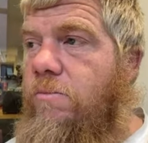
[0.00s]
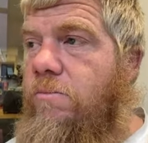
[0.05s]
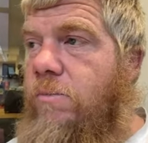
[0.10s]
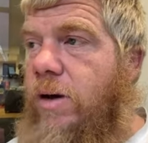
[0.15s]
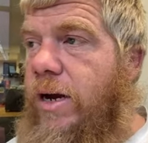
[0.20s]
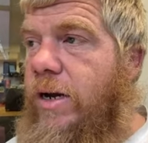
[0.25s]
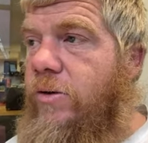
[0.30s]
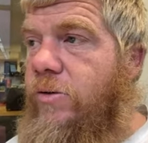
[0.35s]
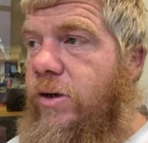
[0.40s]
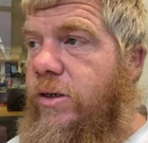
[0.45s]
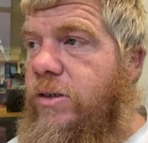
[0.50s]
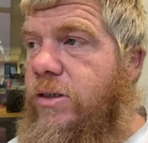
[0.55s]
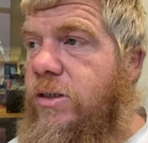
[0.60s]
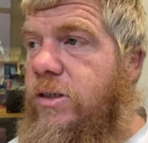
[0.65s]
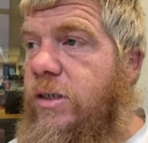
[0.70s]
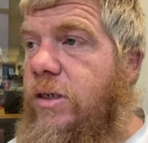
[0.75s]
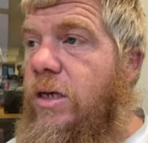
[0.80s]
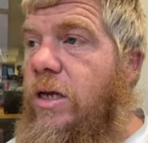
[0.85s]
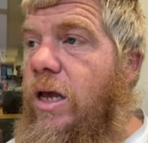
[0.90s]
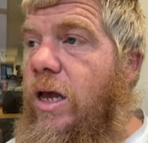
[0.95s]
migrants
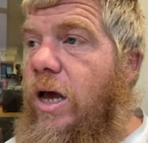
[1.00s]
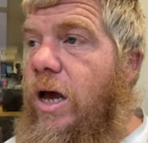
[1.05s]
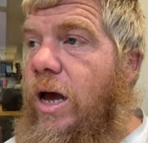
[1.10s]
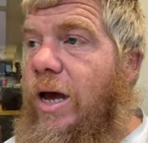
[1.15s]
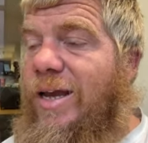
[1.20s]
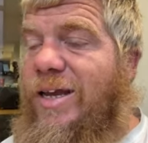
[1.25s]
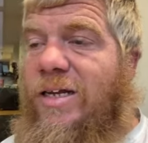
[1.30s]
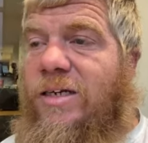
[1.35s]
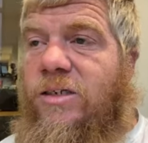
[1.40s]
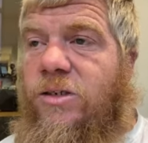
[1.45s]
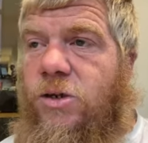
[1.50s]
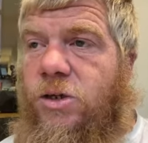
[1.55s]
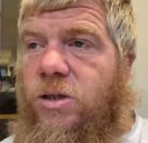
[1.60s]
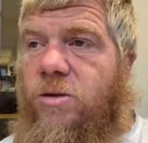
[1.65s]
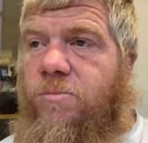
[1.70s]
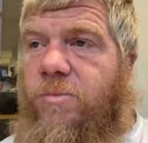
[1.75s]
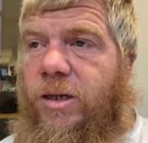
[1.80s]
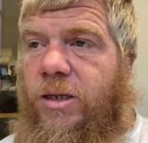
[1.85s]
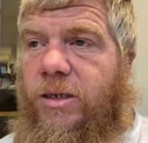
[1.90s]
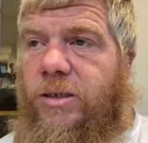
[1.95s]
Uh, into the
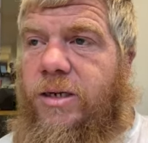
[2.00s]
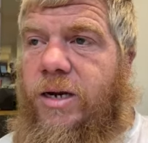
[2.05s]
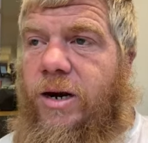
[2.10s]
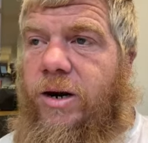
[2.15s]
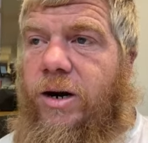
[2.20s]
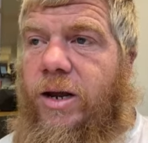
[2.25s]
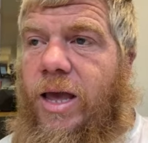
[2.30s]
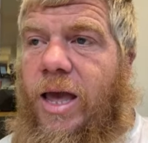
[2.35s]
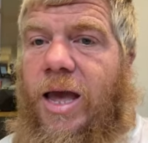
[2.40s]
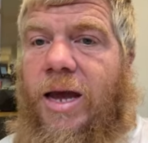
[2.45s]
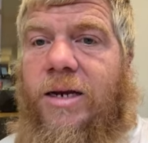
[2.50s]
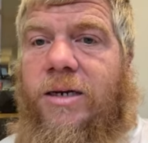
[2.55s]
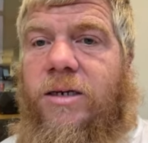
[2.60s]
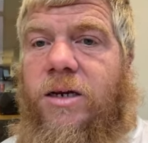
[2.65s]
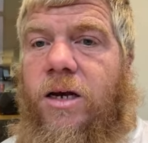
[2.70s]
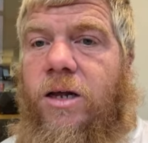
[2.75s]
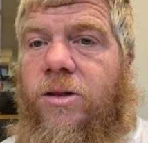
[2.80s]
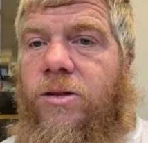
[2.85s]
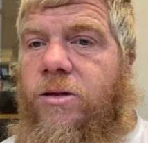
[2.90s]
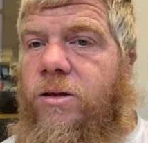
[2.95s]
military. And
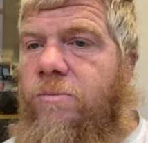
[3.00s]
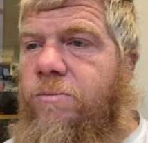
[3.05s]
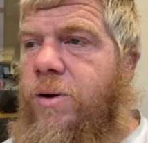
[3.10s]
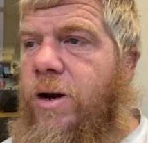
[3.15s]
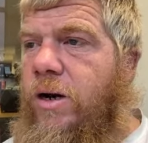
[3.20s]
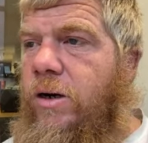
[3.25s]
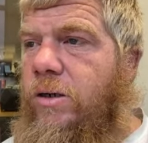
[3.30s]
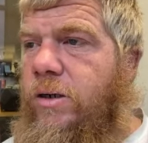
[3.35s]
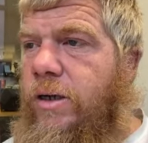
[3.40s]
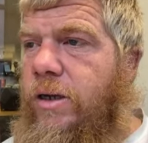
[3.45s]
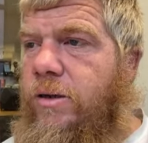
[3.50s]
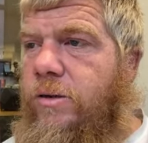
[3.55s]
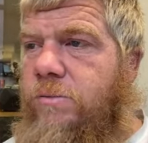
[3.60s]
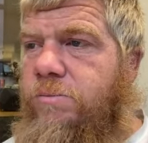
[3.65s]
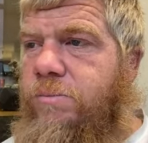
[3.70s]
uh, apparently in